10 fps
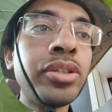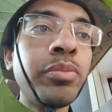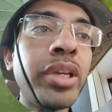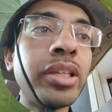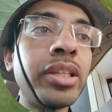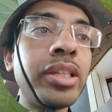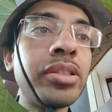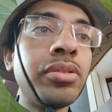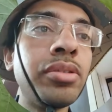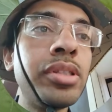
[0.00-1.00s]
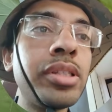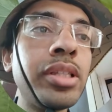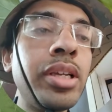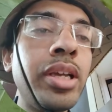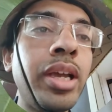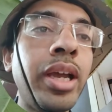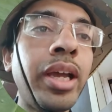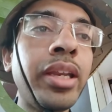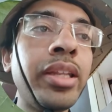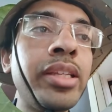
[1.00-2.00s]
to make these holes,
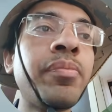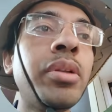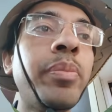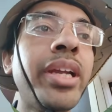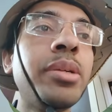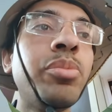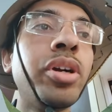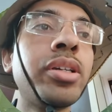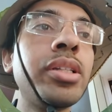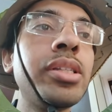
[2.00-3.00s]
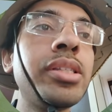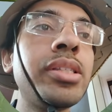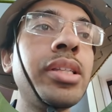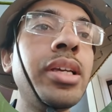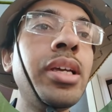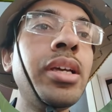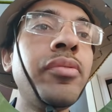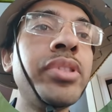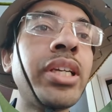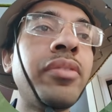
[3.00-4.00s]
and these are PET bottles
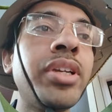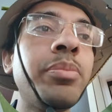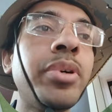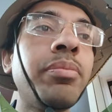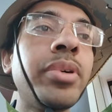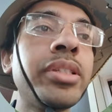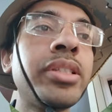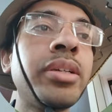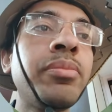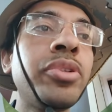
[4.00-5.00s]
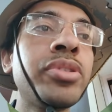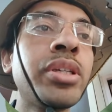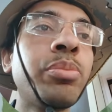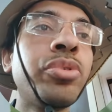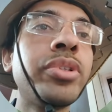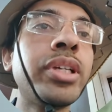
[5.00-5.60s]
which I've repurposed them to support the